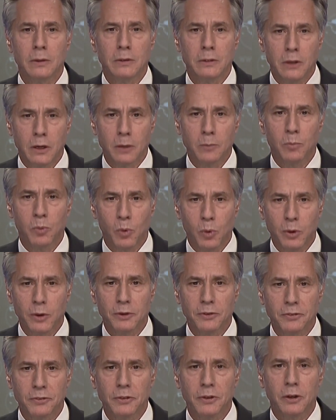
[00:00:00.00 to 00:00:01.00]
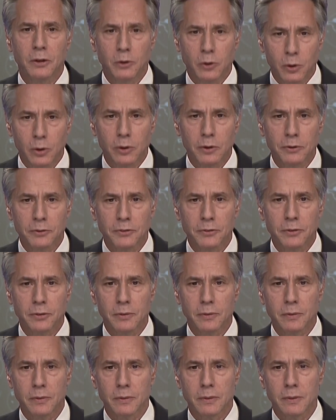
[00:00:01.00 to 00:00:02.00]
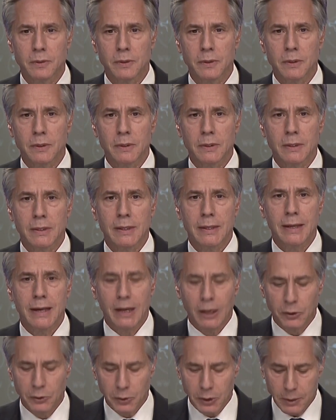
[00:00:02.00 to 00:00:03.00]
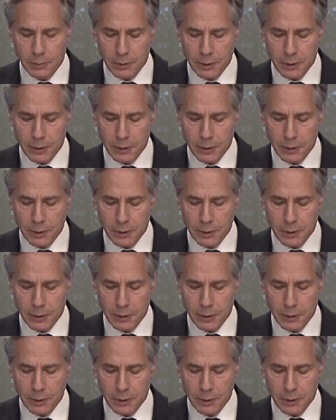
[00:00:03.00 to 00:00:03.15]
young boys, young girls, elderly